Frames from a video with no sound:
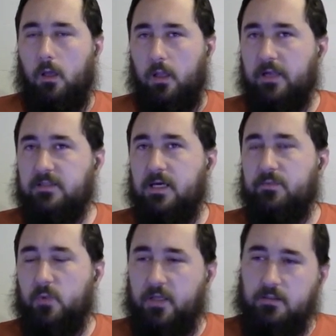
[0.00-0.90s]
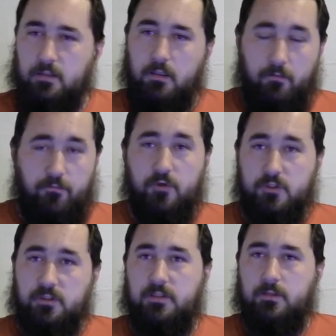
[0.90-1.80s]
a lot of times we have to,
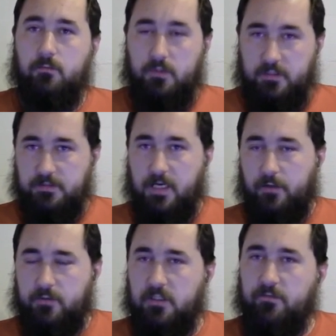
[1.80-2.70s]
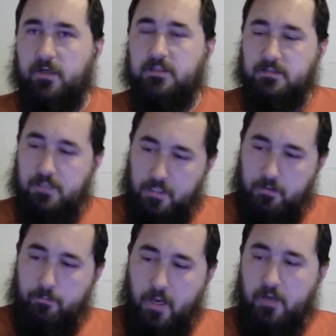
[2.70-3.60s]
unfortunately, with these IoT devices,
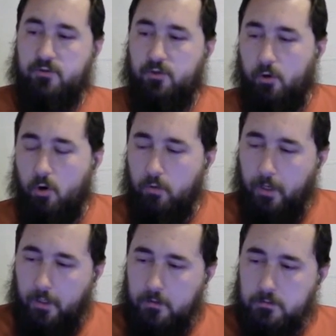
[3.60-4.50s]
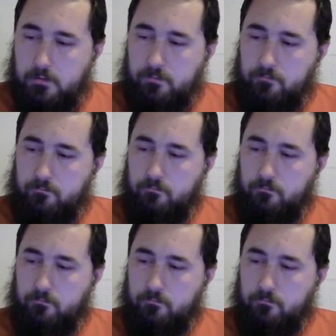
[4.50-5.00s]
take matters in our own hands.